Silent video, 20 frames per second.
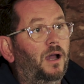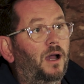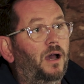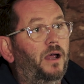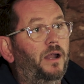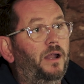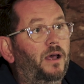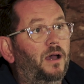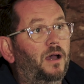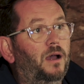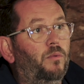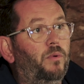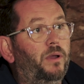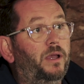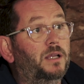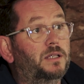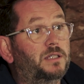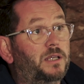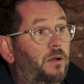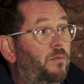And uh,
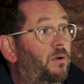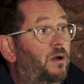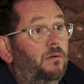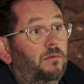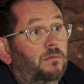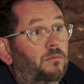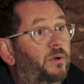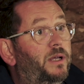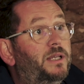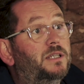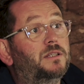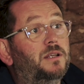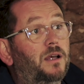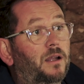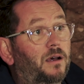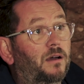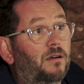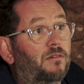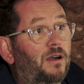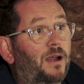we could say, well, we
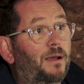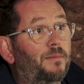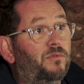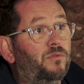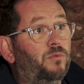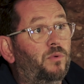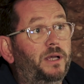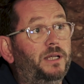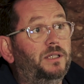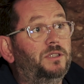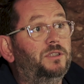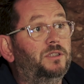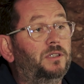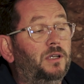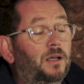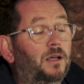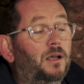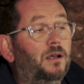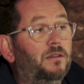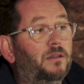stone our crabs,
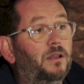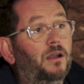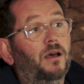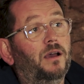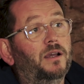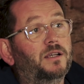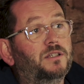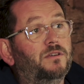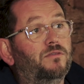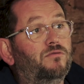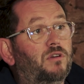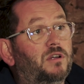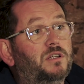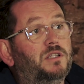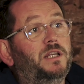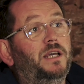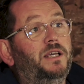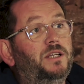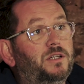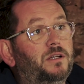which the likes of
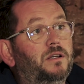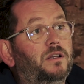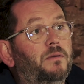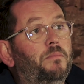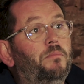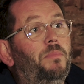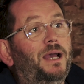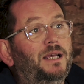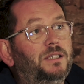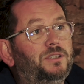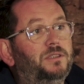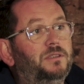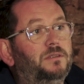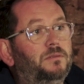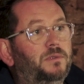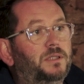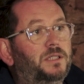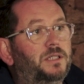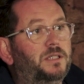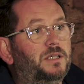Crustacean
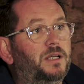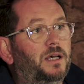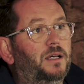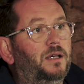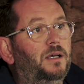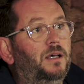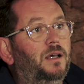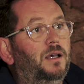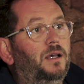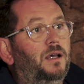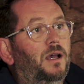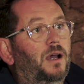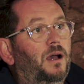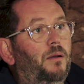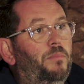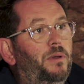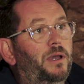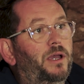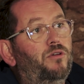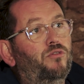Compassion, which is a,
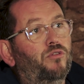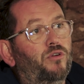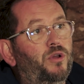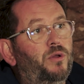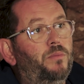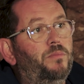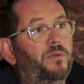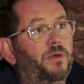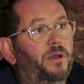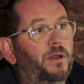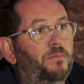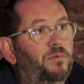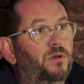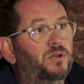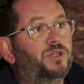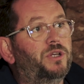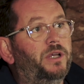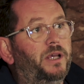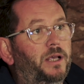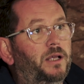a big group that are
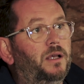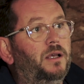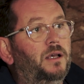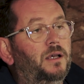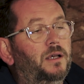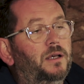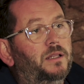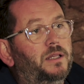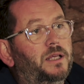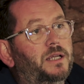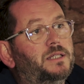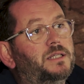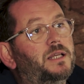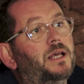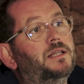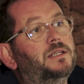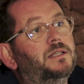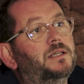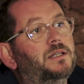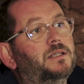pushing this
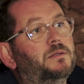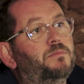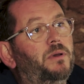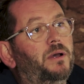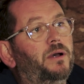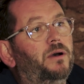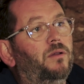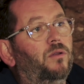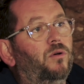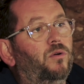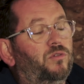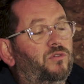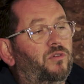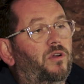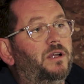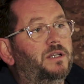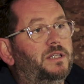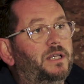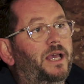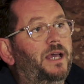sentience bill
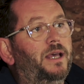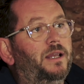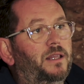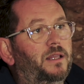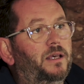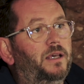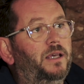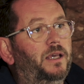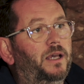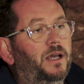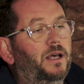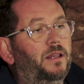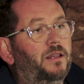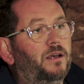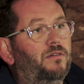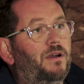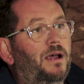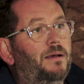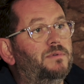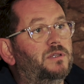trying to get the, uh,
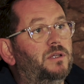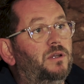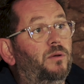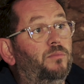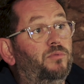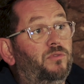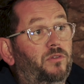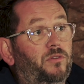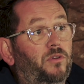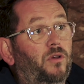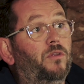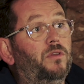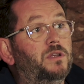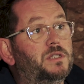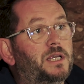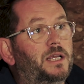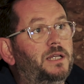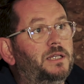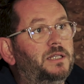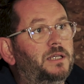the crabs and lobsters on
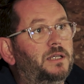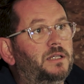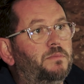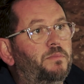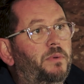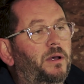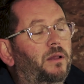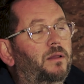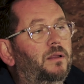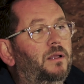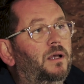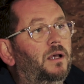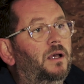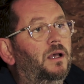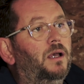the sentience bill.